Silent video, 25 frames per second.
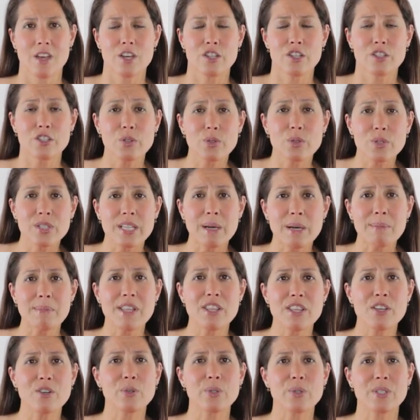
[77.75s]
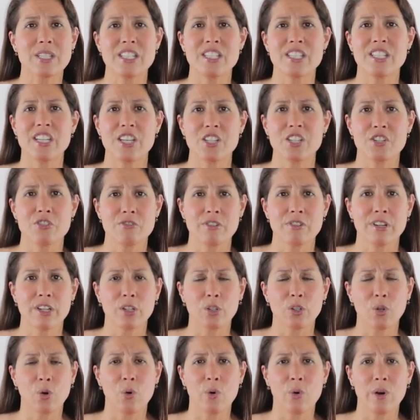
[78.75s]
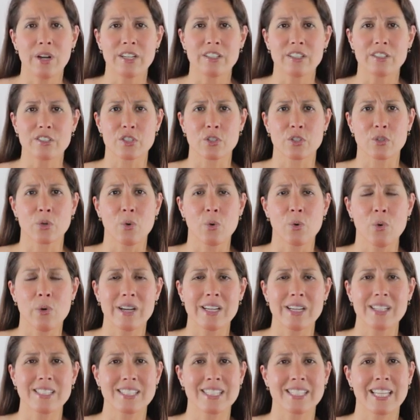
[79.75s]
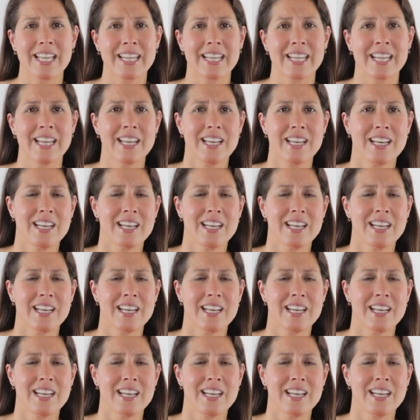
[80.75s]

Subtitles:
So some of those industrial oils are oils like